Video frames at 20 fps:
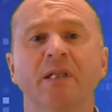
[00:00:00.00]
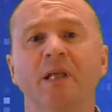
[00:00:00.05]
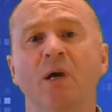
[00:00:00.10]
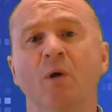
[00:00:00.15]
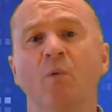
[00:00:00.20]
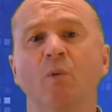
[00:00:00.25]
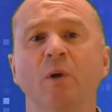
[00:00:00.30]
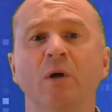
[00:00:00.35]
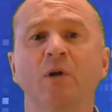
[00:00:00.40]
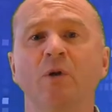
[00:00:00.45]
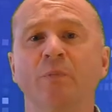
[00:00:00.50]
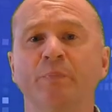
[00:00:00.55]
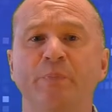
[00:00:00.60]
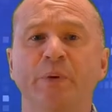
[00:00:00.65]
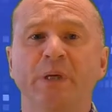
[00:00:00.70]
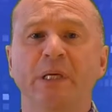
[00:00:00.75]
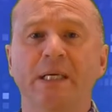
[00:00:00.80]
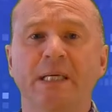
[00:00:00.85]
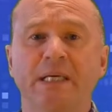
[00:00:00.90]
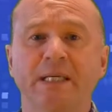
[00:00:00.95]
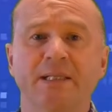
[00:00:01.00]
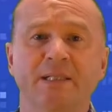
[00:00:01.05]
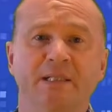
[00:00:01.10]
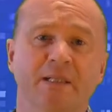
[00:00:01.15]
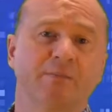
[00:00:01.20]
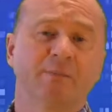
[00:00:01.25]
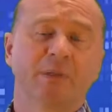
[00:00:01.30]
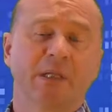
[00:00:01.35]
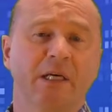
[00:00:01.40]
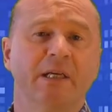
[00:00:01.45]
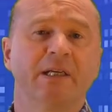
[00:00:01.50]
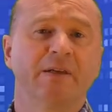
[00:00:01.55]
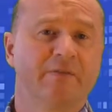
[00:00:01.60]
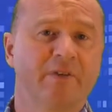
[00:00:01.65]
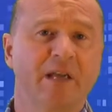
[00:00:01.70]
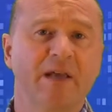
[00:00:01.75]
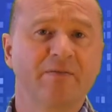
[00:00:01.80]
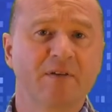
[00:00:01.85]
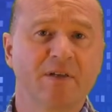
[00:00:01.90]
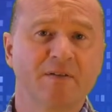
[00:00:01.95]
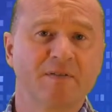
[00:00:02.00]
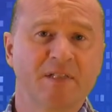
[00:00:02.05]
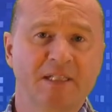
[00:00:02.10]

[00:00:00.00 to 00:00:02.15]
there will be some kind of level of